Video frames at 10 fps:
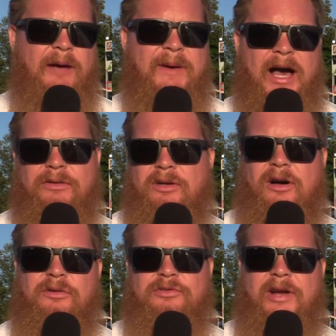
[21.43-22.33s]
Top
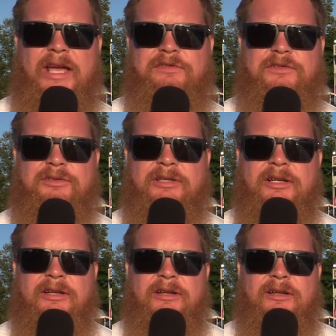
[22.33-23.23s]
Alcohol Dragster.
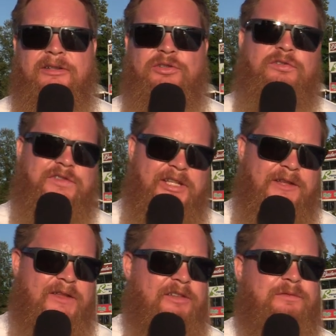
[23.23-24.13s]
You
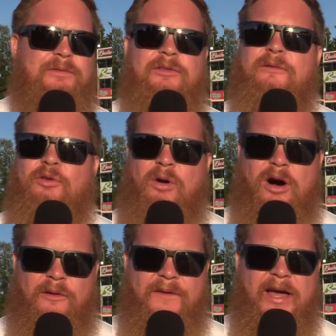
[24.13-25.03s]
seeing this
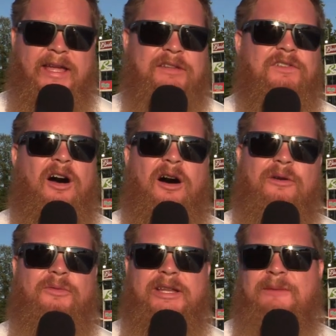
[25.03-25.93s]
qualifying has
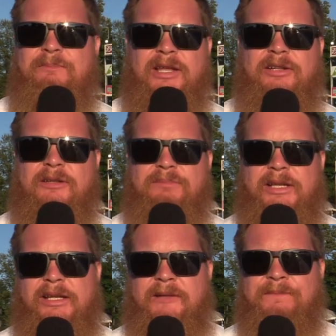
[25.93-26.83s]
already been
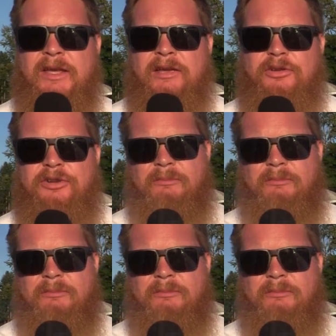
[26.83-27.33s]
completed. Your